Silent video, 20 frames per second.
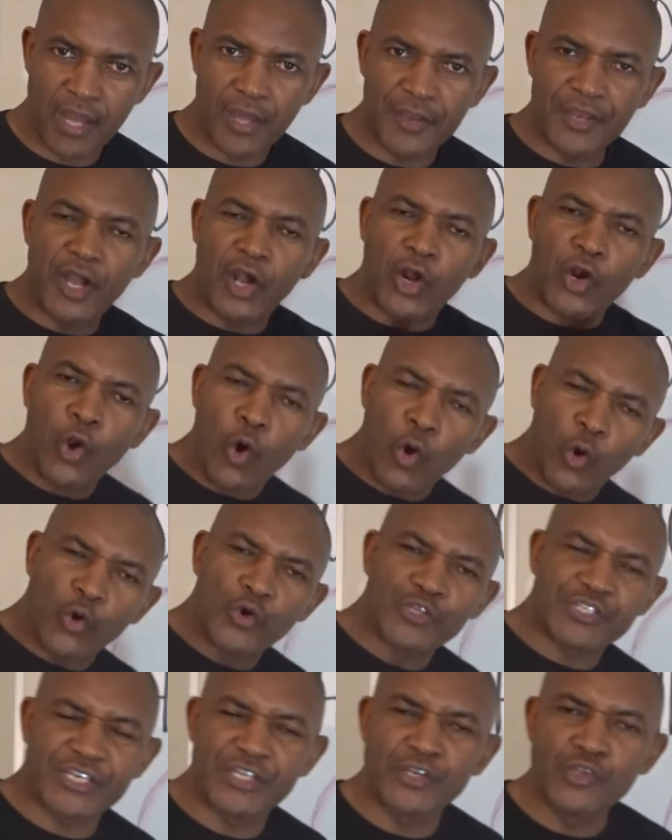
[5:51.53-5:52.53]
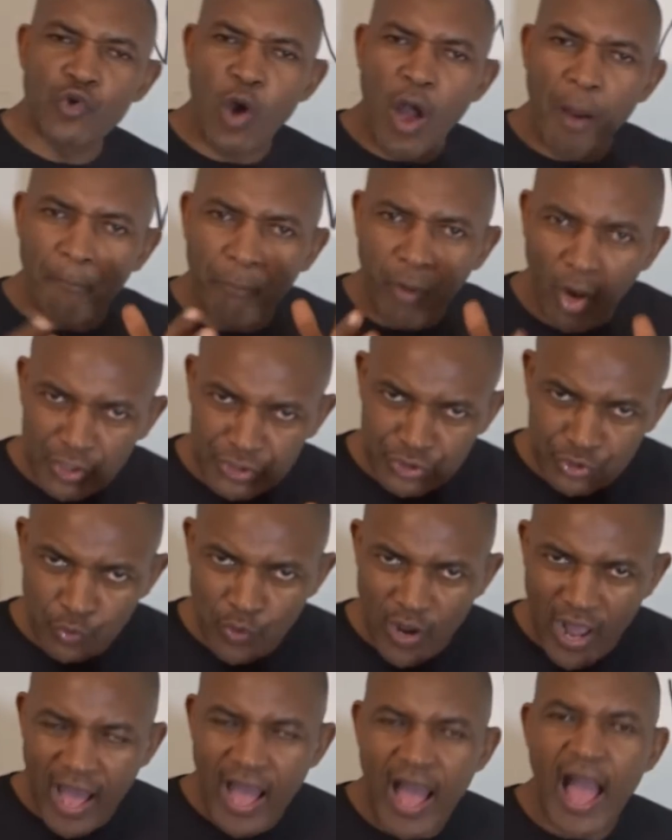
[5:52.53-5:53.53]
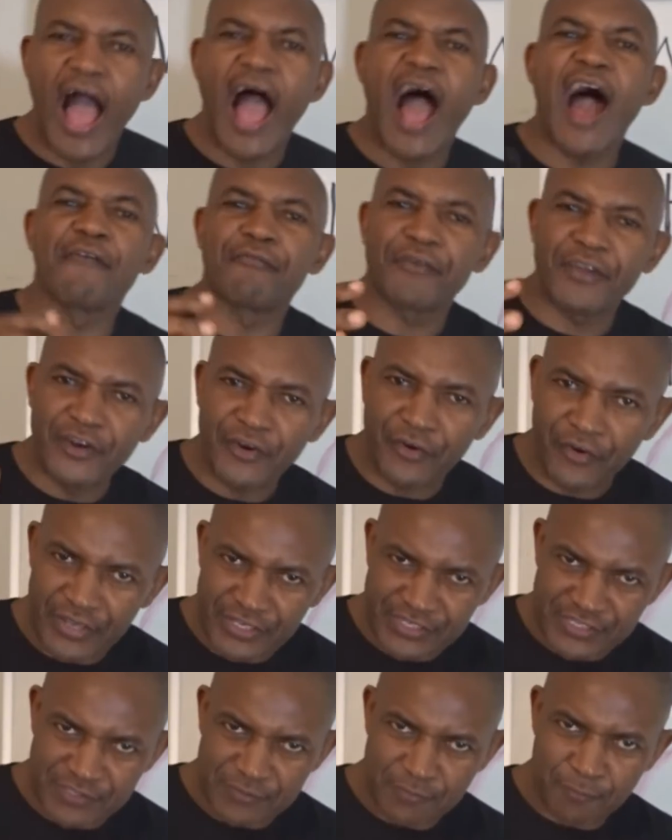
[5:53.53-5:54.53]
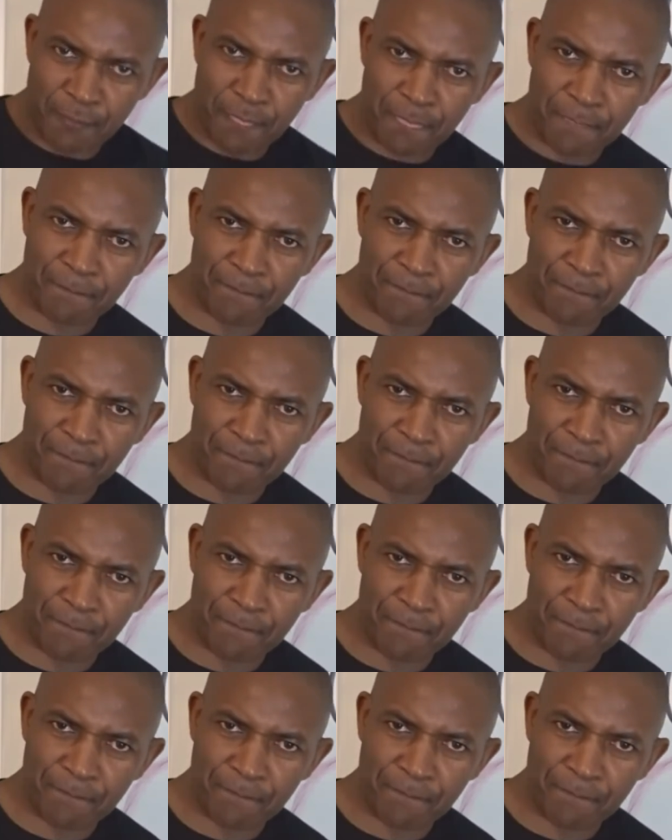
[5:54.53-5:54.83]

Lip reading: The glucose in your blood sugar have increased.